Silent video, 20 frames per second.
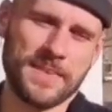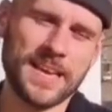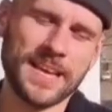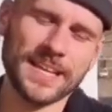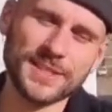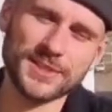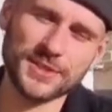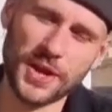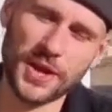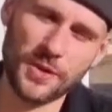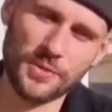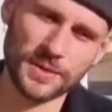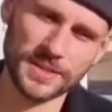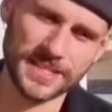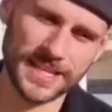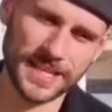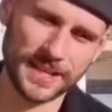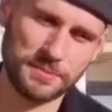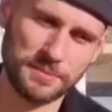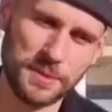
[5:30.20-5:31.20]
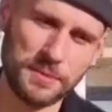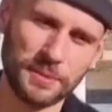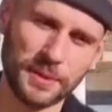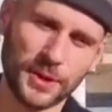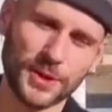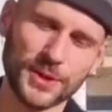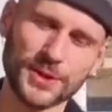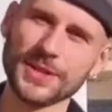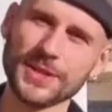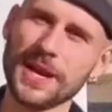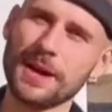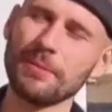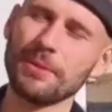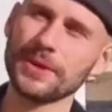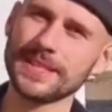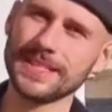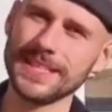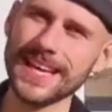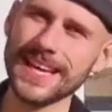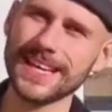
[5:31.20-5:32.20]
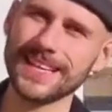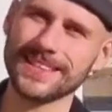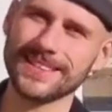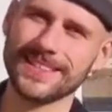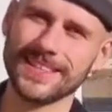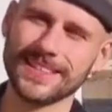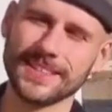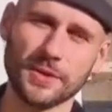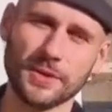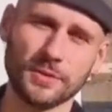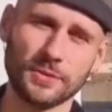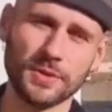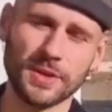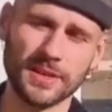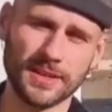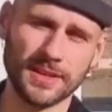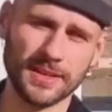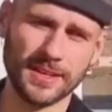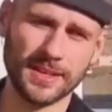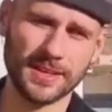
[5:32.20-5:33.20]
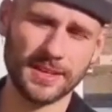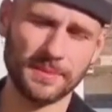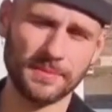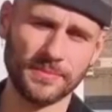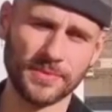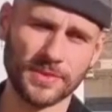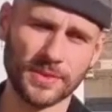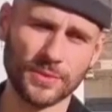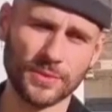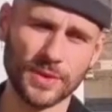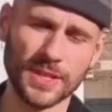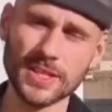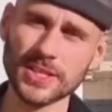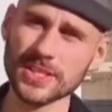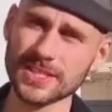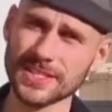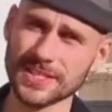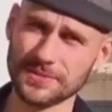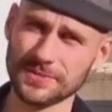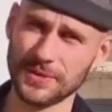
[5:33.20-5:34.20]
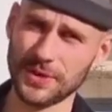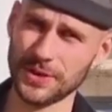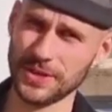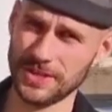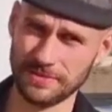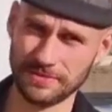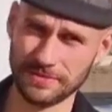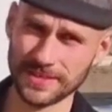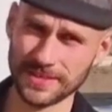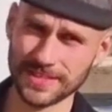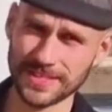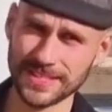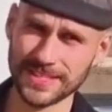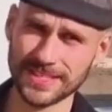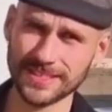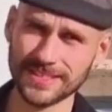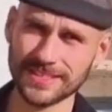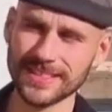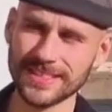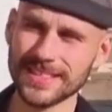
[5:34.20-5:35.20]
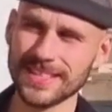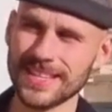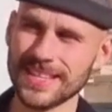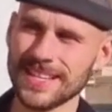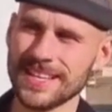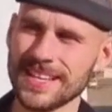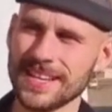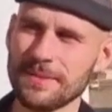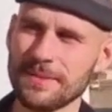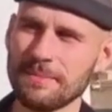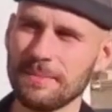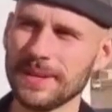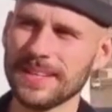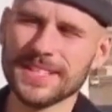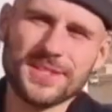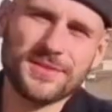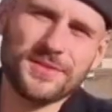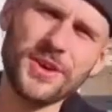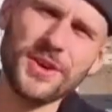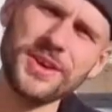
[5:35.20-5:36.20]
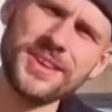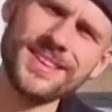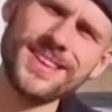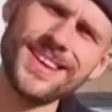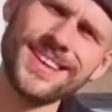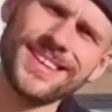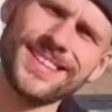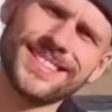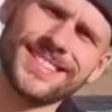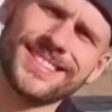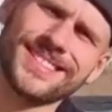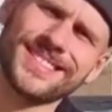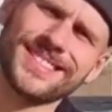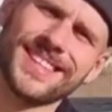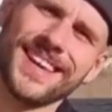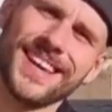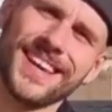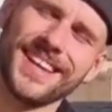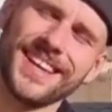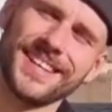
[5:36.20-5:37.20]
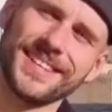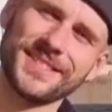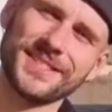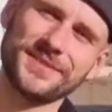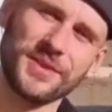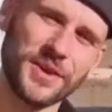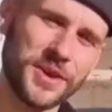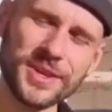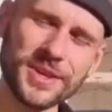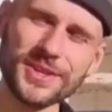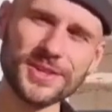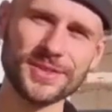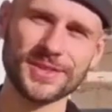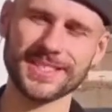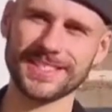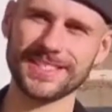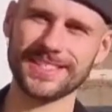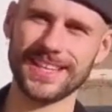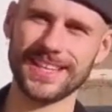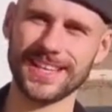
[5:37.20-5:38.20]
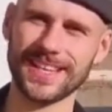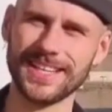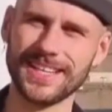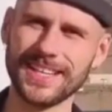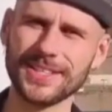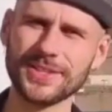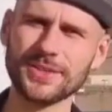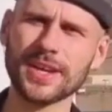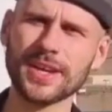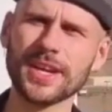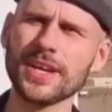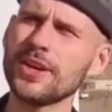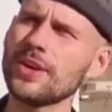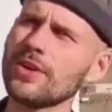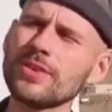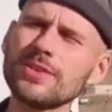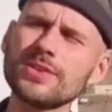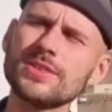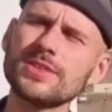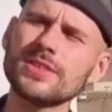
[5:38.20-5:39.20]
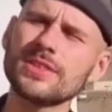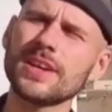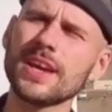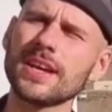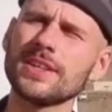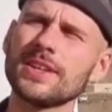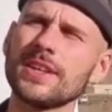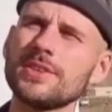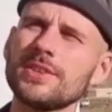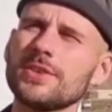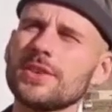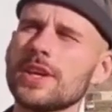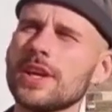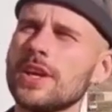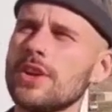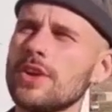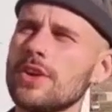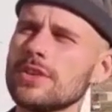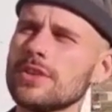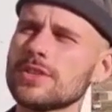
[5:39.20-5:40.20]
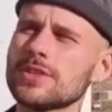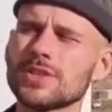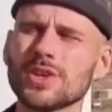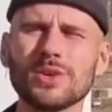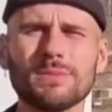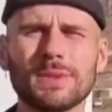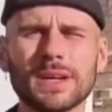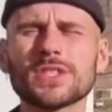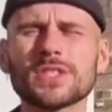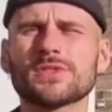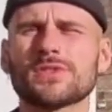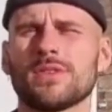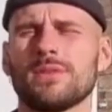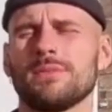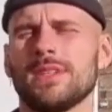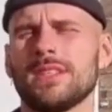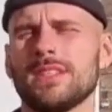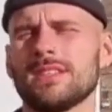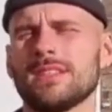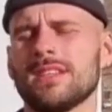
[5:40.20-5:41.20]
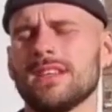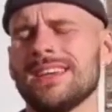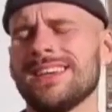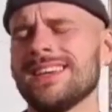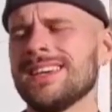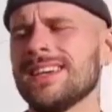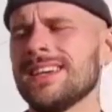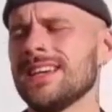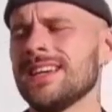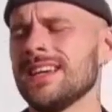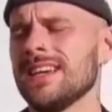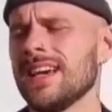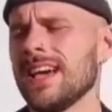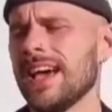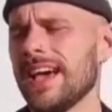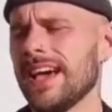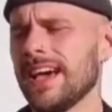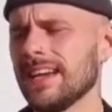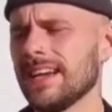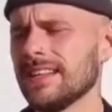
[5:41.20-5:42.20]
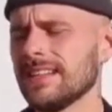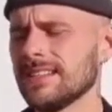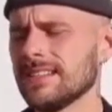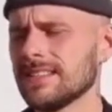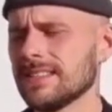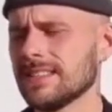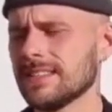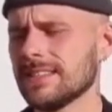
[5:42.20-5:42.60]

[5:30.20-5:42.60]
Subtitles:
so I will tell people also about that religious is very different here, but it's very nice and it's very interesting, and that you can learn so much from it. And